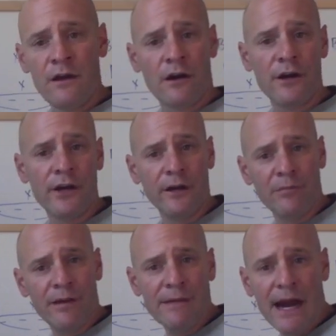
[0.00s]
Are you going to
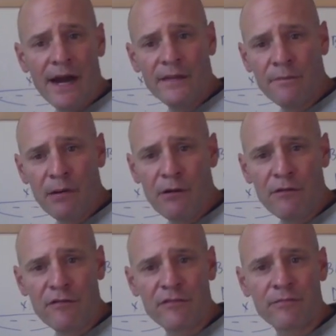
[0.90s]
play behind the
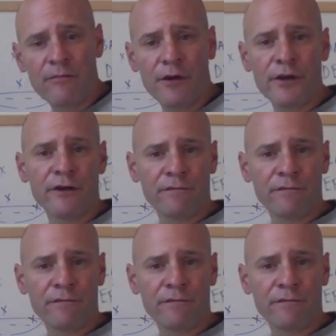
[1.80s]
post? Are you going